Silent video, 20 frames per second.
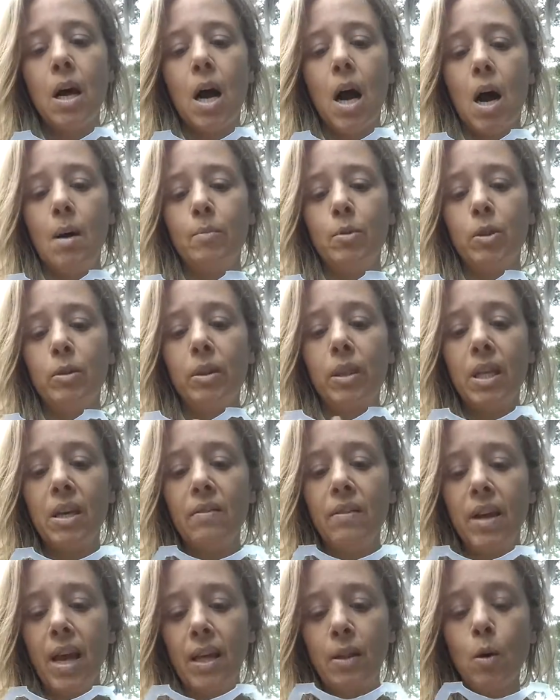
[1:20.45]
to
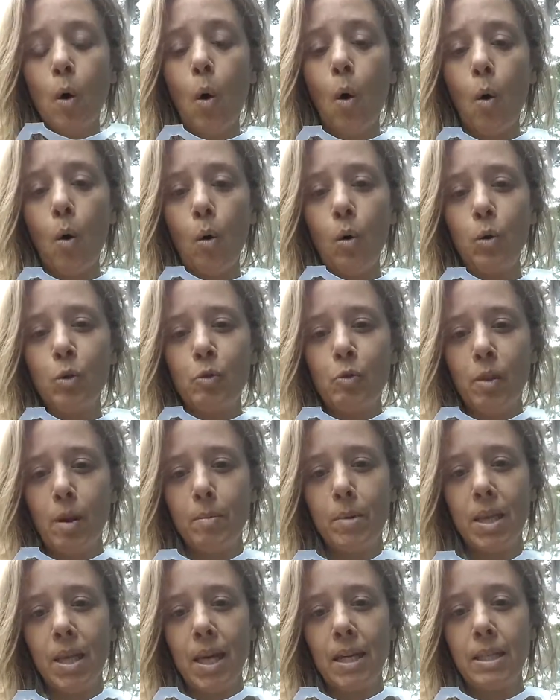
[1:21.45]
alleviate the holes for
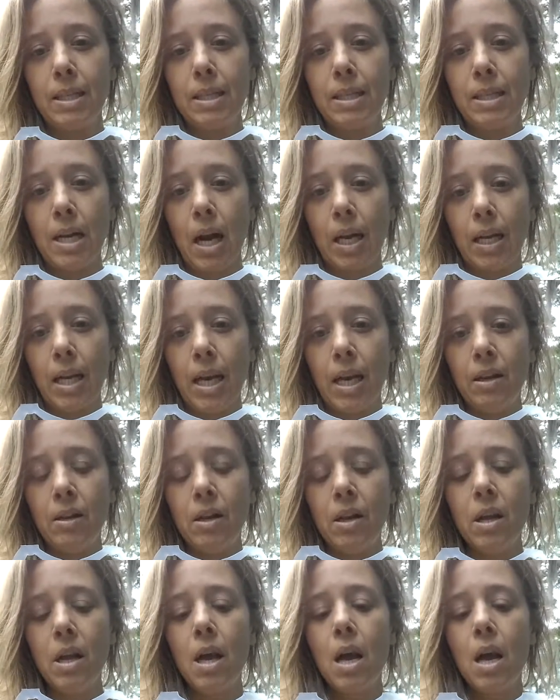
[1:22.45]
them to get stuck in,